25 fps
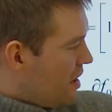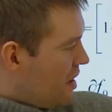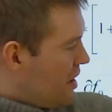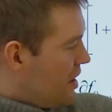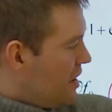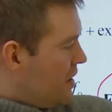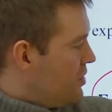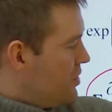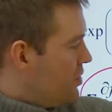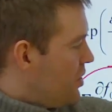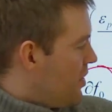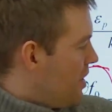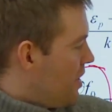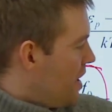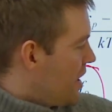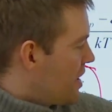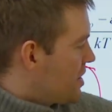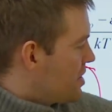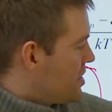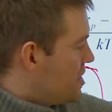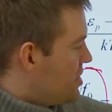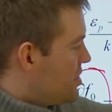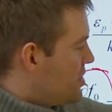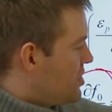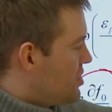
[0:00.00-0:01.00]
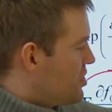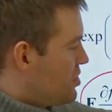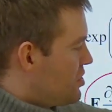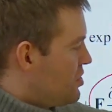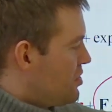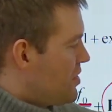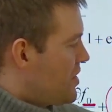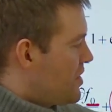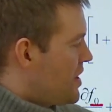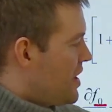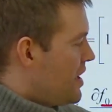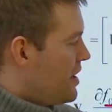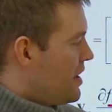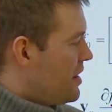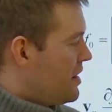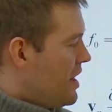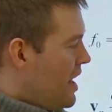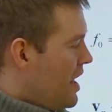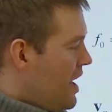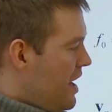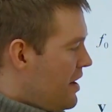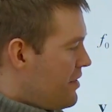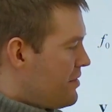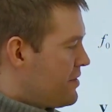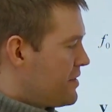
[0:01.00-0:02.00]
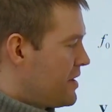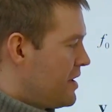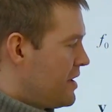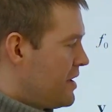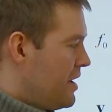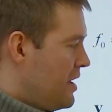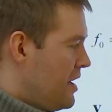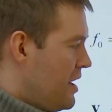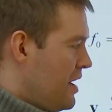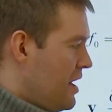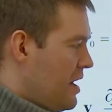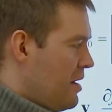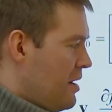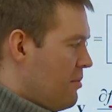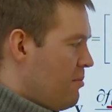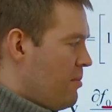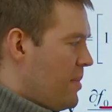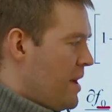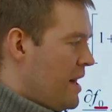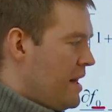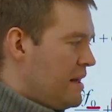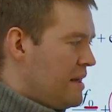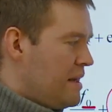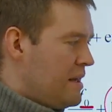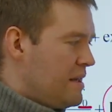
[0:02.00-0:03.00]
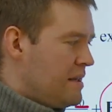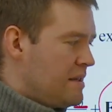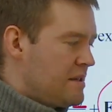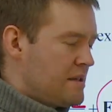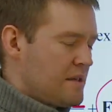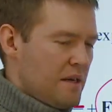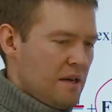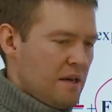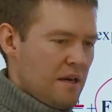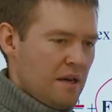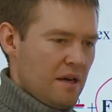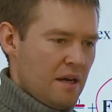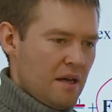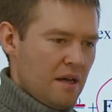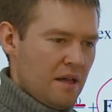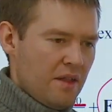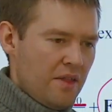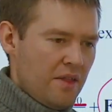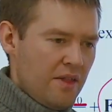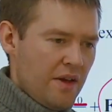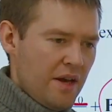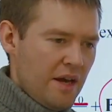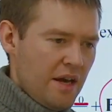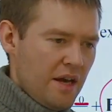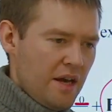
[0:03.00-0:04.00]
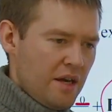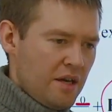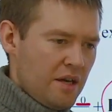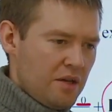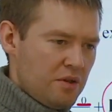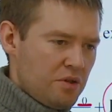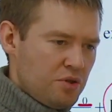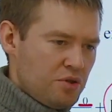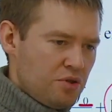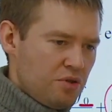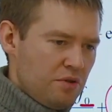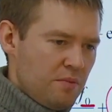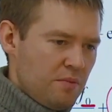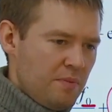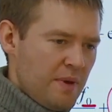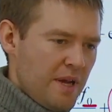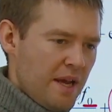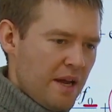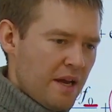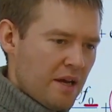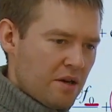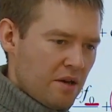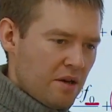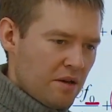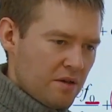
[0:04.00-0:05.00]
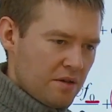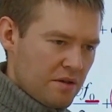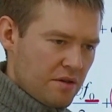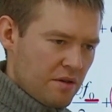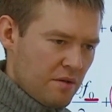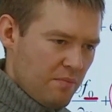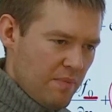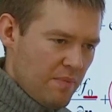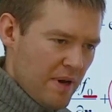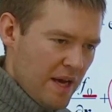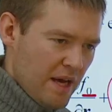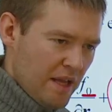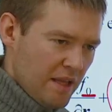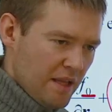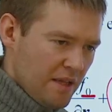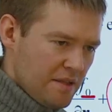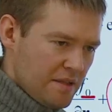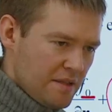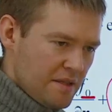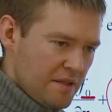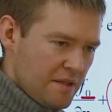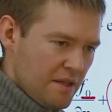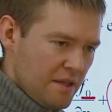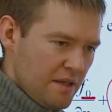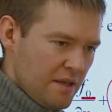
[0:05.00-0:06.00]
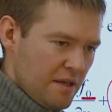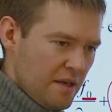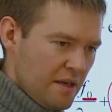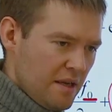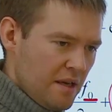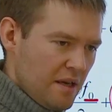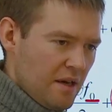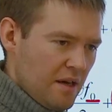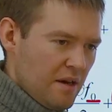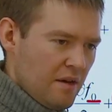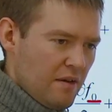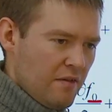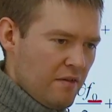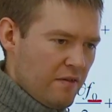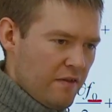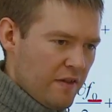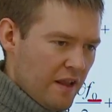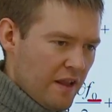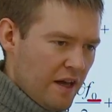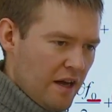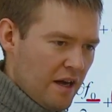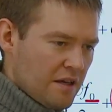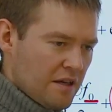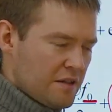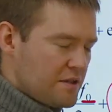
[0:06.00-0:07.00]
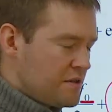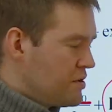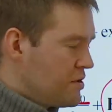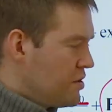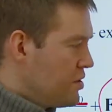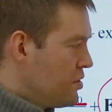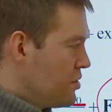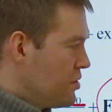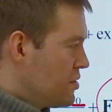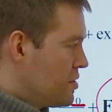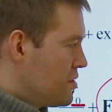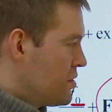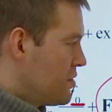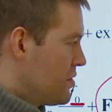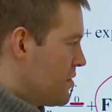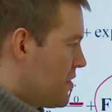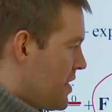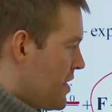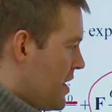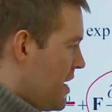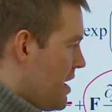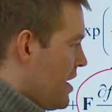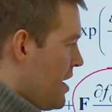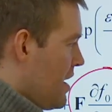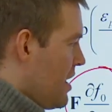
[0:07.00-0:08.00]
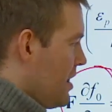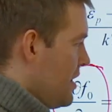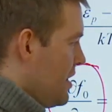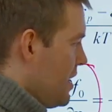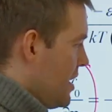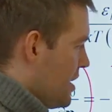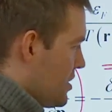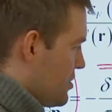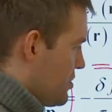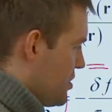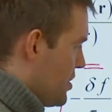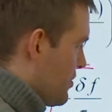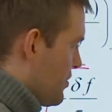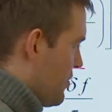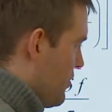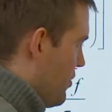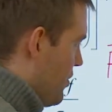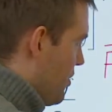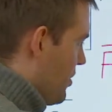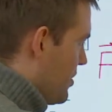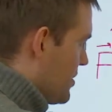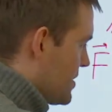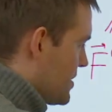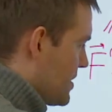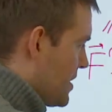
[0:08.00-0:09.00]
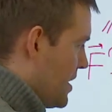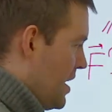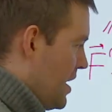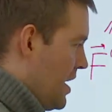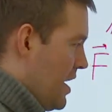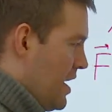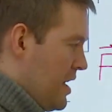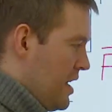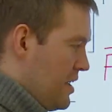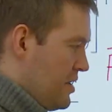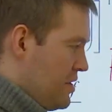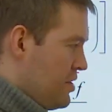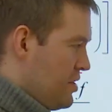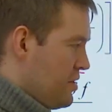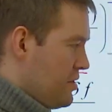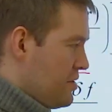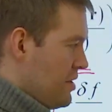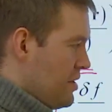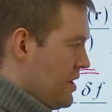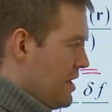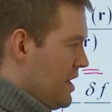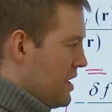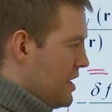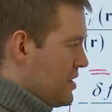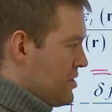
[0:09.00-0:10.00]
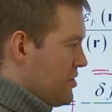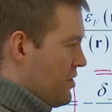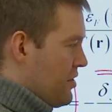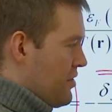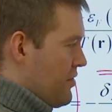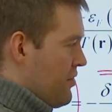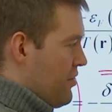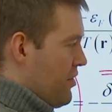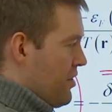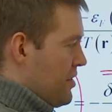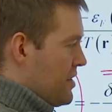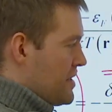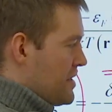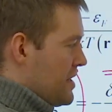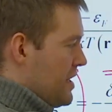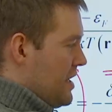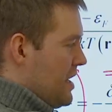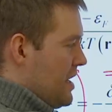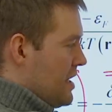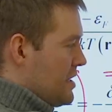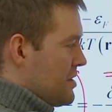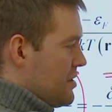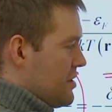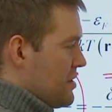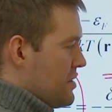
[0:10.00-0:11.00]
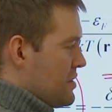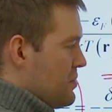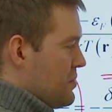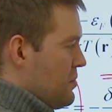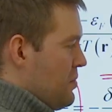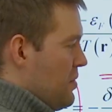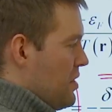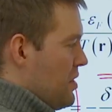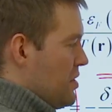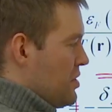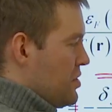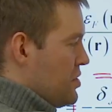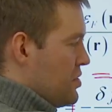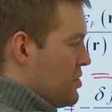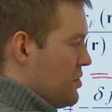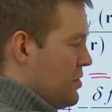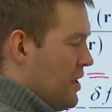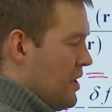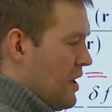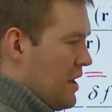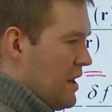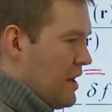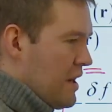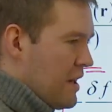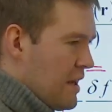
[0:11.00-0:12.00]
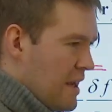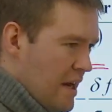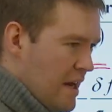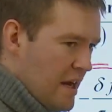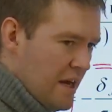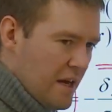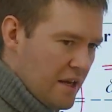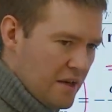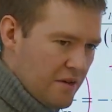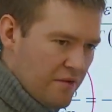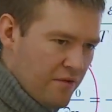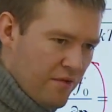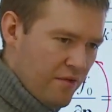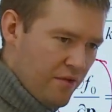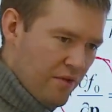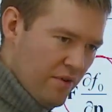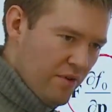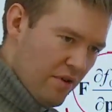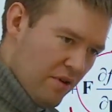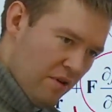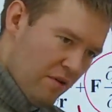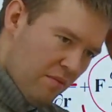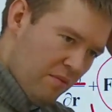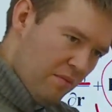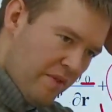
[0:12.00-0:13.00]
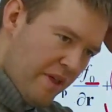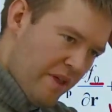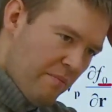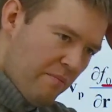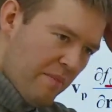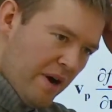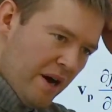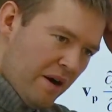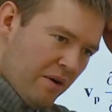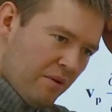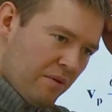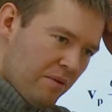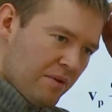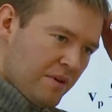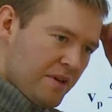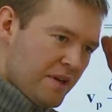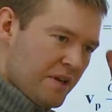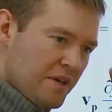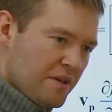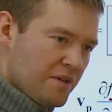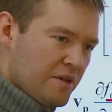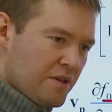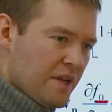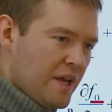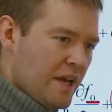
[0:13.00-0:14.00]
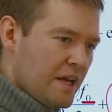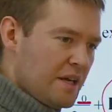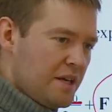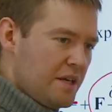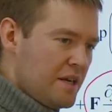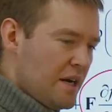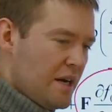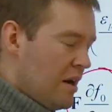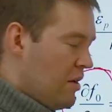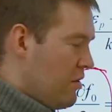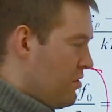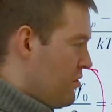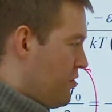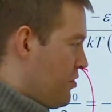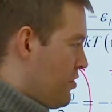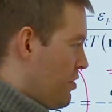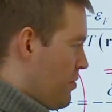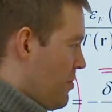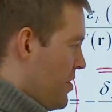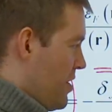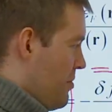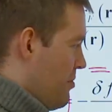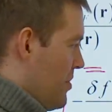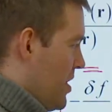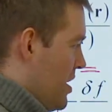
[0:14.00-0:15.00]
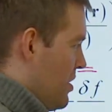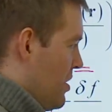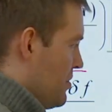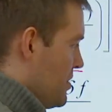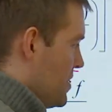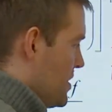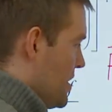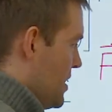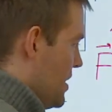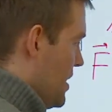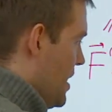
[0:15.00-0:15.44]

directed to the left, but there should be a counterbalancing flux due to the electric force. And due to electric force, electrons want to get from the mountain, get down from the mountain.